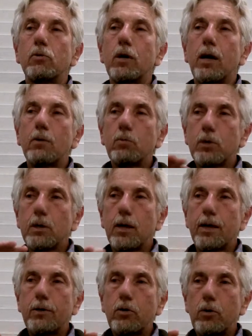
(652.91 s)
God will
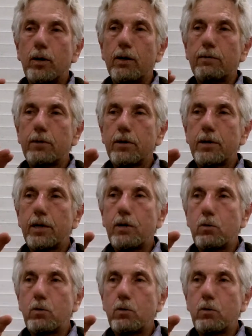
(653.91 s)
guide whoever He